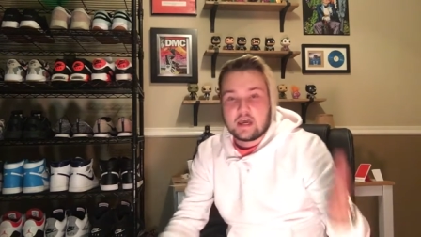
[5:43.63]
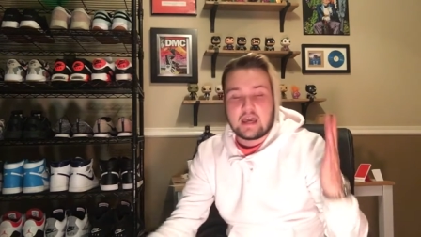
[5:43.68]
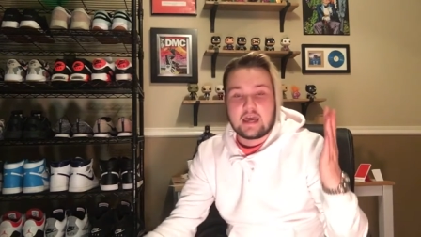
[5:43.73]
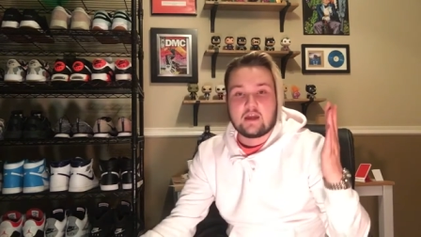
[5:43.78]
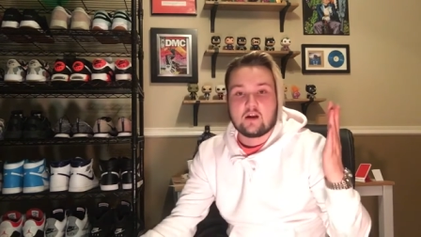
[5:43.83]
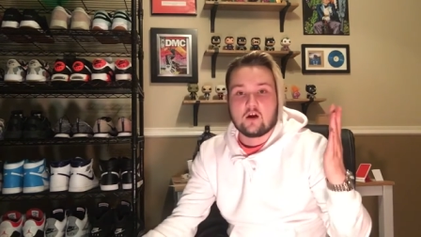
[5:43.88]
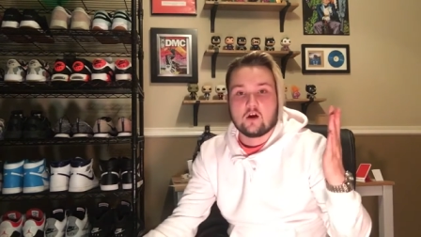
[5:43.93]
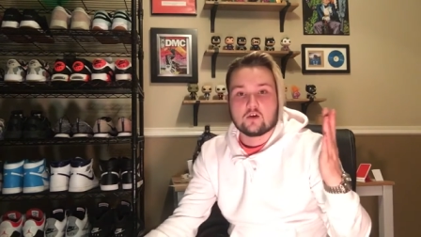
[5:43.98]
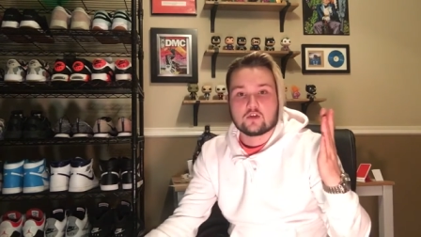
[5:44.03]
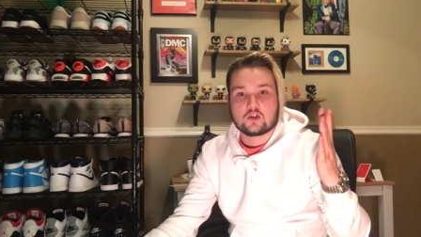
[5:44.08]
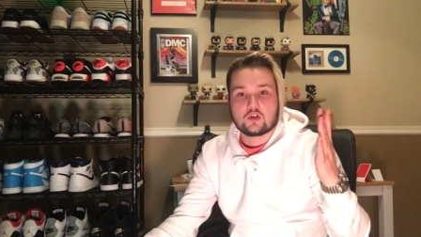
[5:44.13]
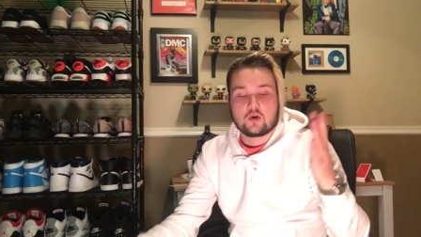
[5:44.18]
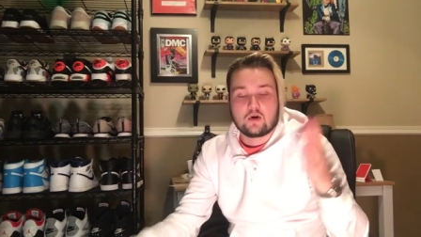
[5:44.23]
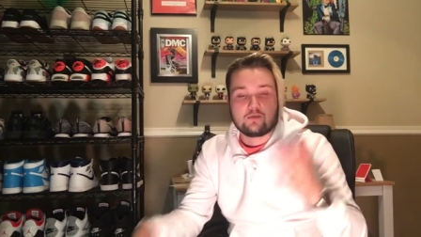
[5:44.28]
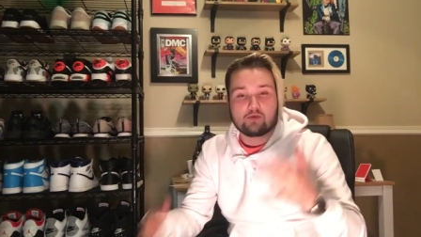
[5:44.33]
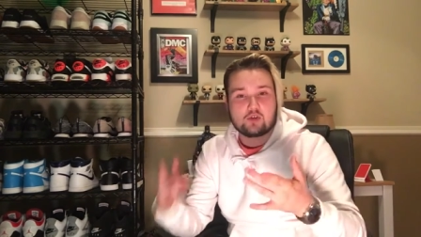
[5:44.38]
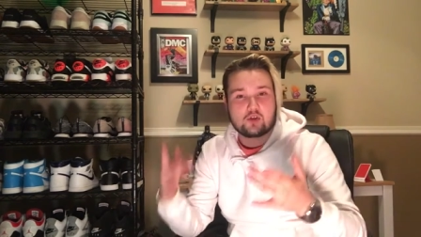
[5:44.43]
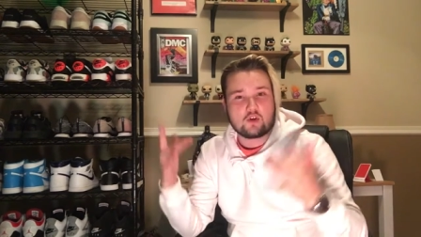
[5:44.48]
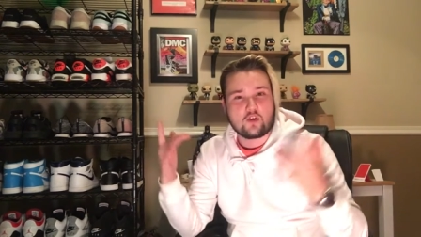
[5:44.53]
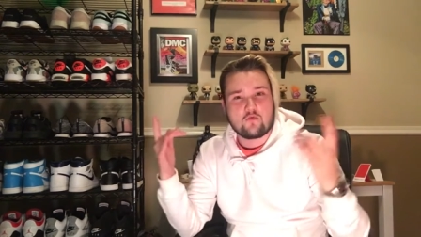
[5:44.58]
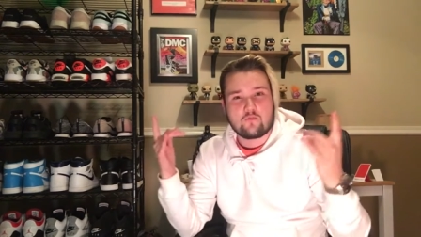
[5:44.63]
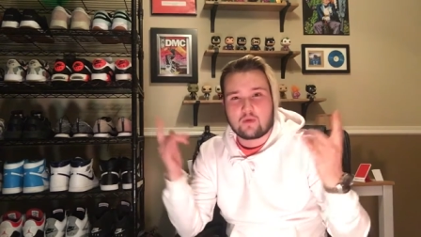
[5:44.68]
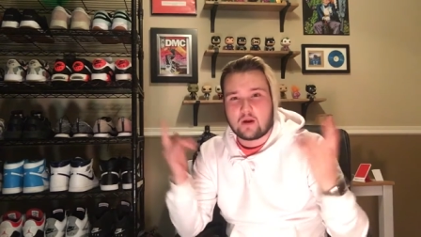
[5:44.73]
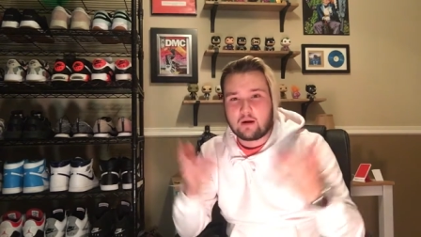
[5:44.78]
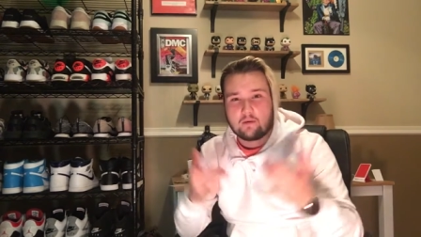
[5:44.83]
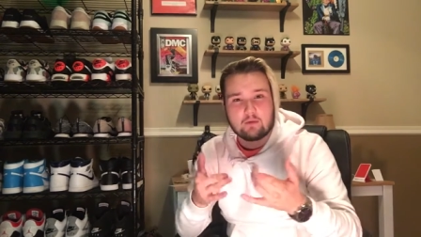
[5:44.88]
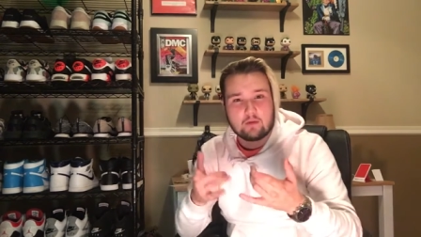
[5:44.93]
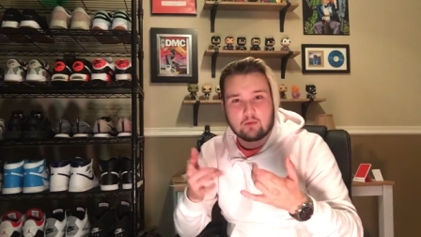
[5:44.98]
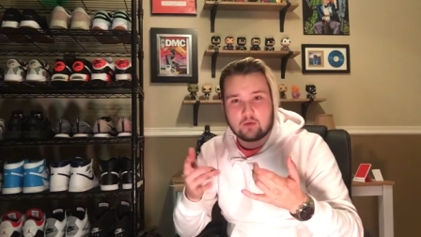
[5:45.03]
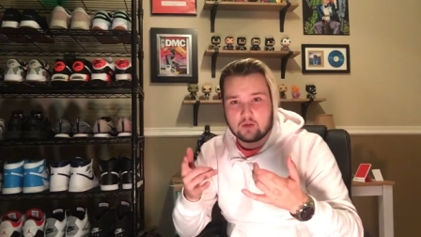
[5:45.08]
and also I'm sure you
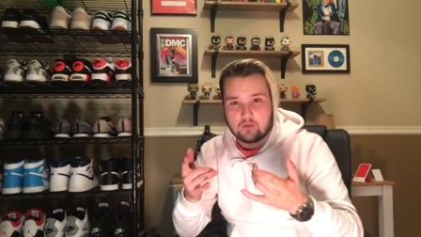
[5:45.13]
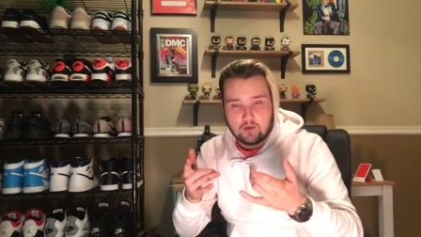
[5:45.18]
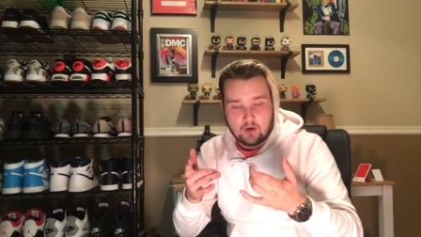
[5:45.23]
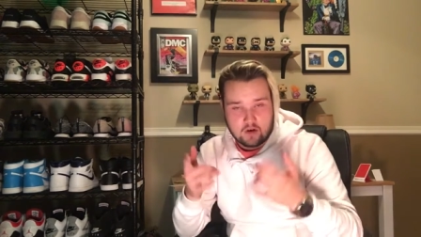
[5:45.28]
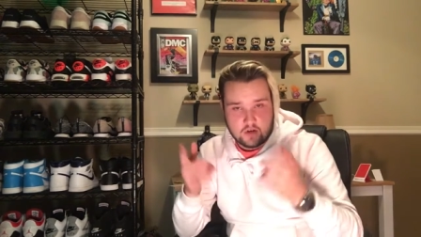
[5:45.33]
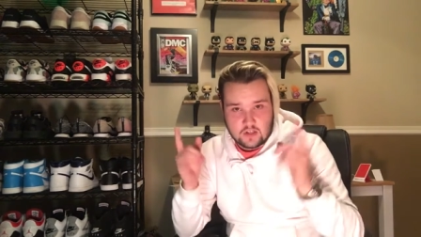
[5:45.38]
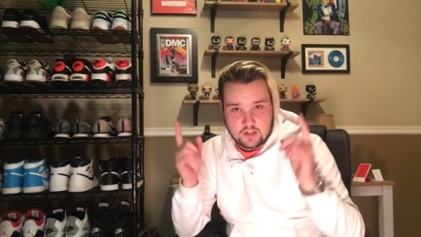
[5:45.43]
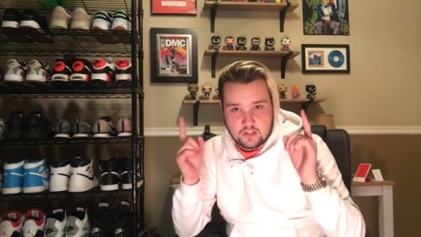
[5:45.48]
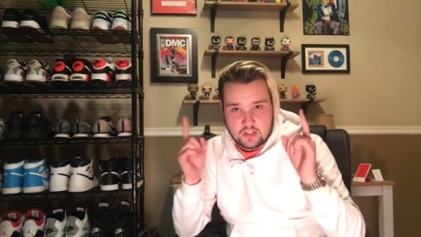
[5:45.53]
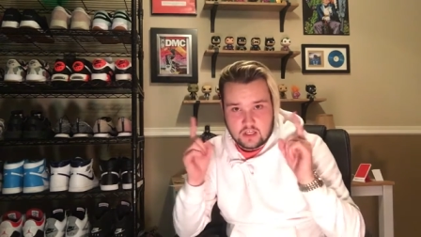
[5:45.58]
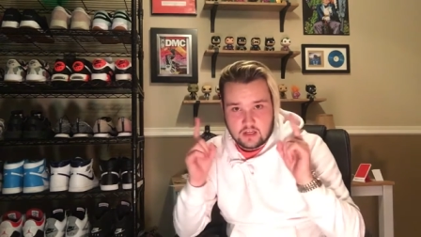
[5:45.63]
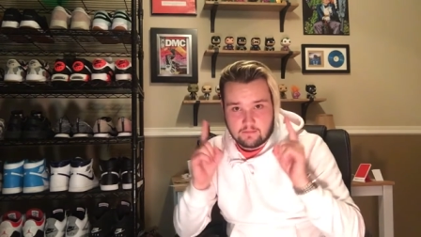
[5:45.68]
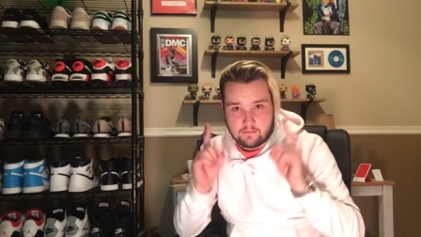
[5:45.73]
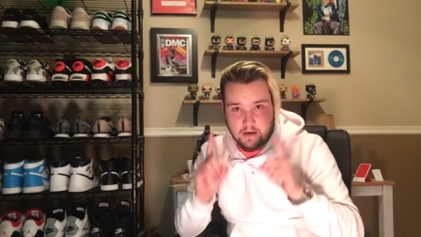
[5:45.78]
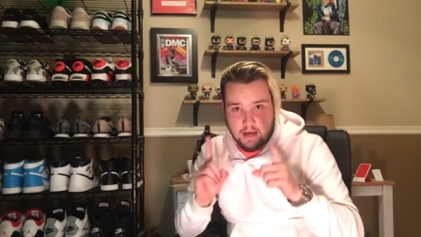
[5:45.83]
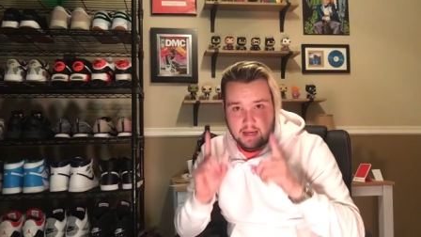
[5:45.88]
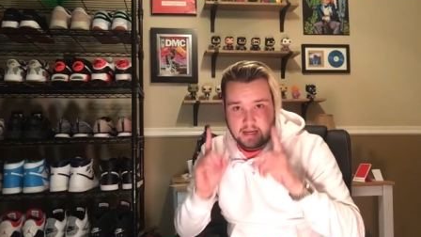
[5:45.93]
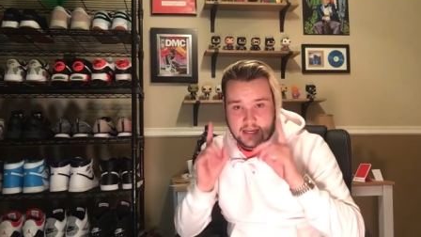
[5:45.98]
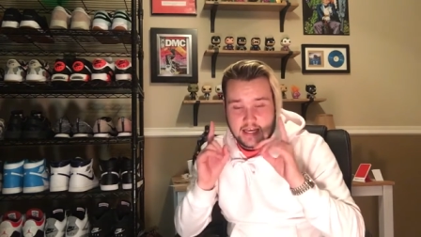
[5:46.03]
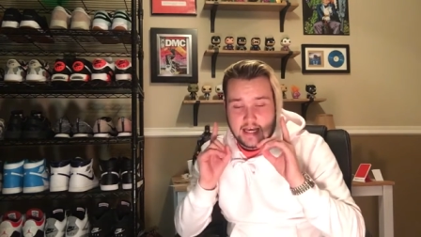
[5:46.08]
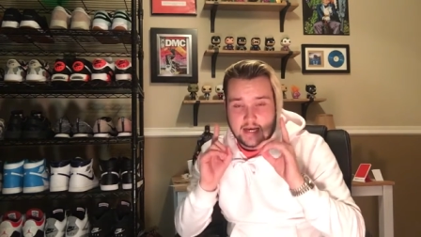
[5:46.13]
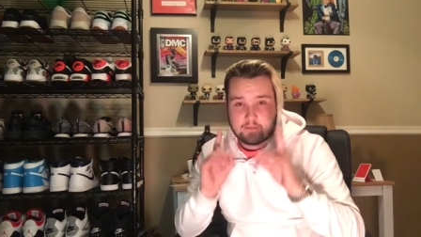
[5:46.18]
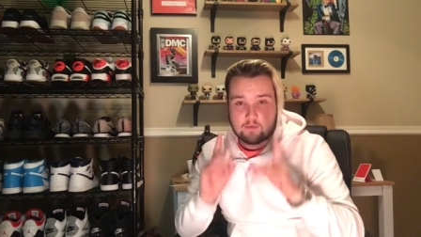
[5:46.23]
probably will have already seen it by now,